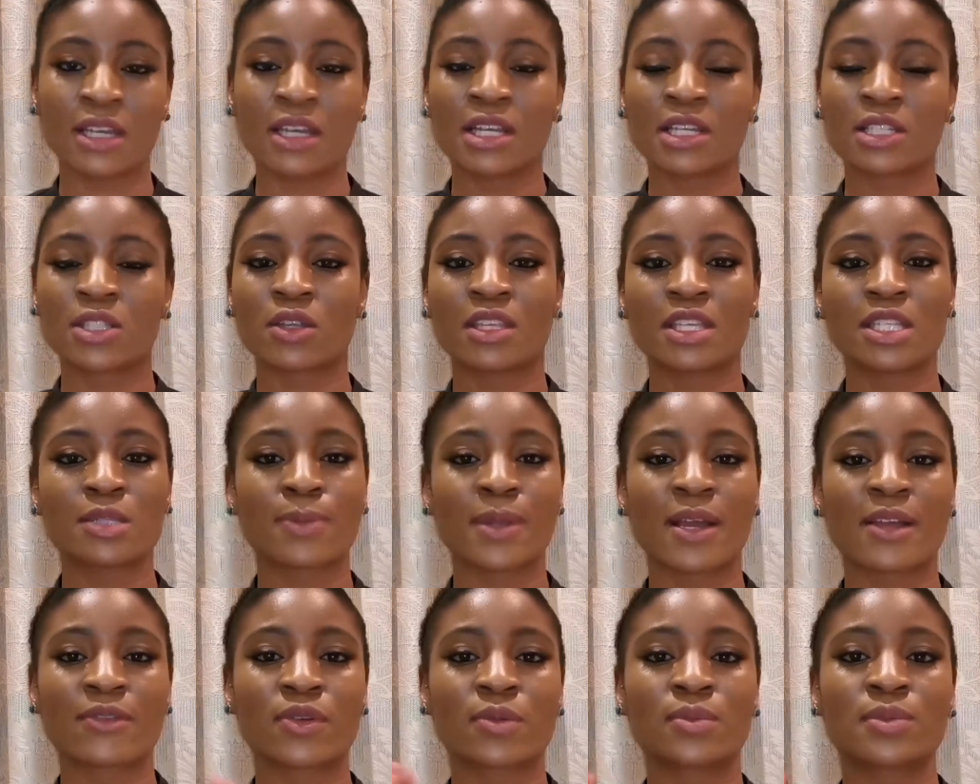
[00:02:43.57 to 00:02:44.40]
So these
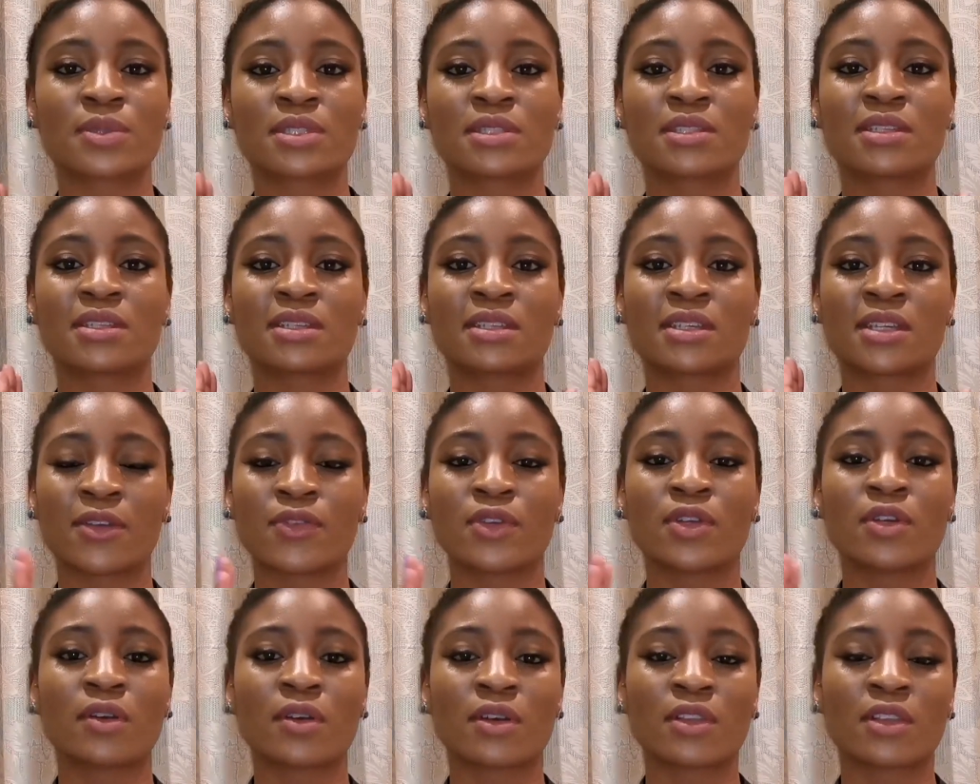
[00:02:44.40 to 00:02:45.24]
platforms give
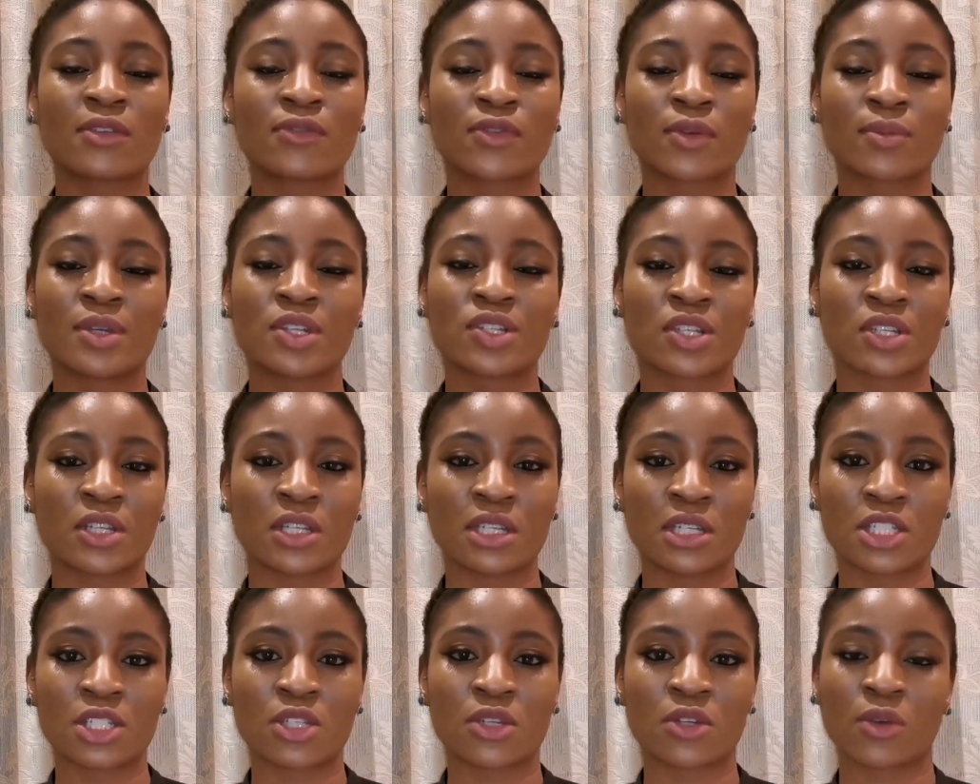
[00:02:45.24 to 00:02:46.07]
you all the information you
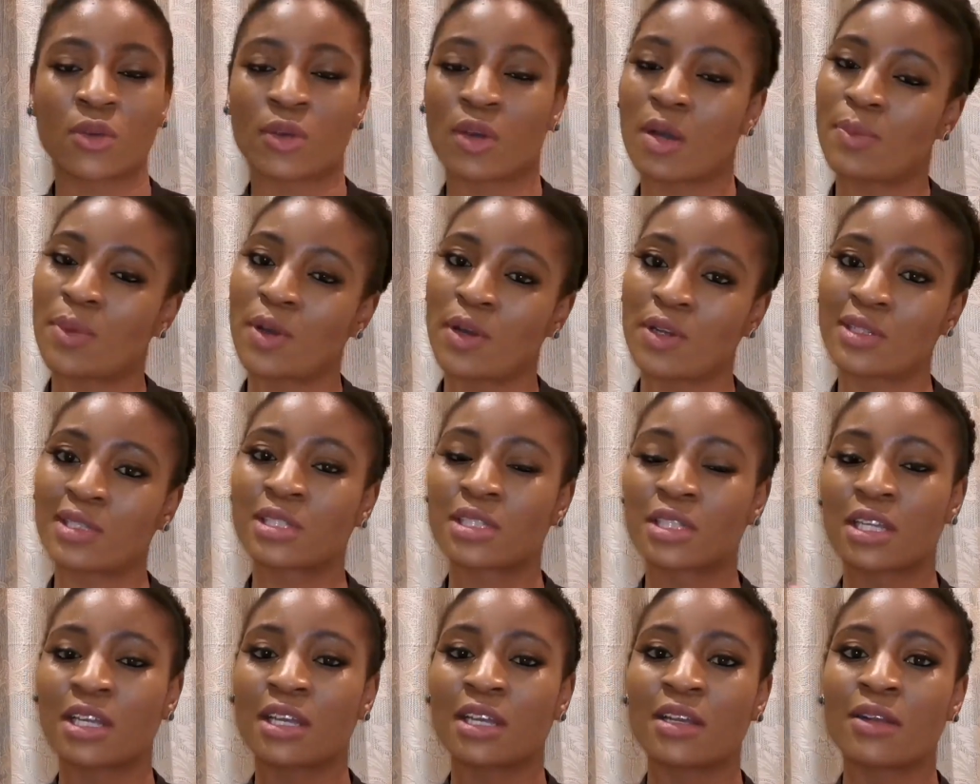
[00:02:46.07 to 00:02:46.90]
need to know about
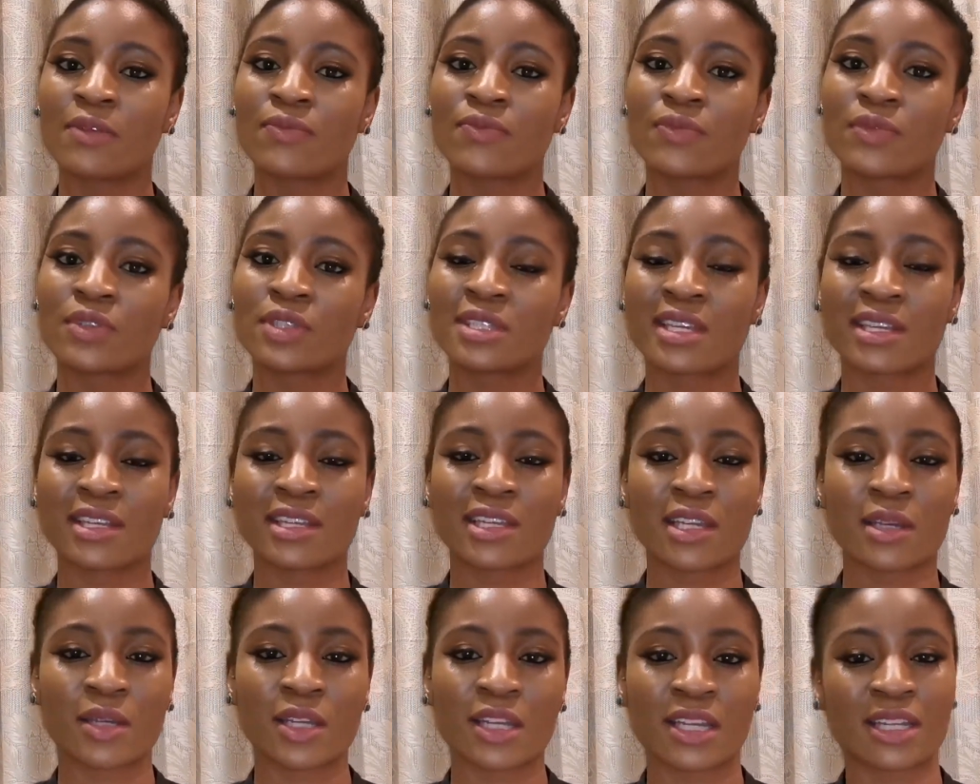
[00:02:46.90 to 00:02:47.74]

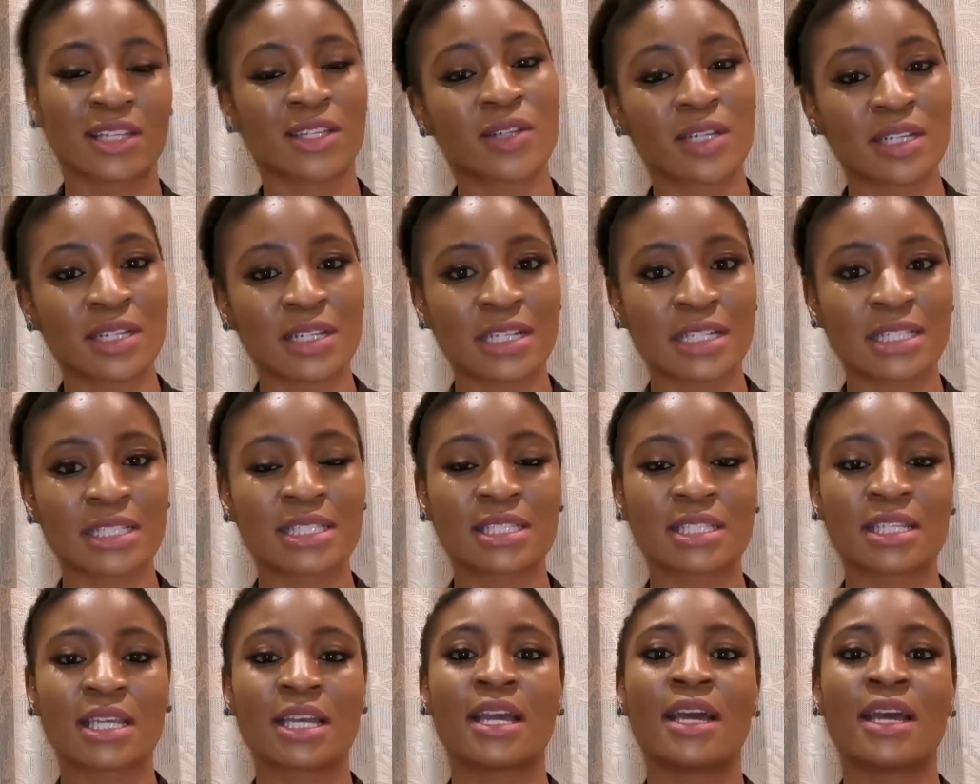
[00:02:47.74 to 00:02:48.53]
skincare ingredients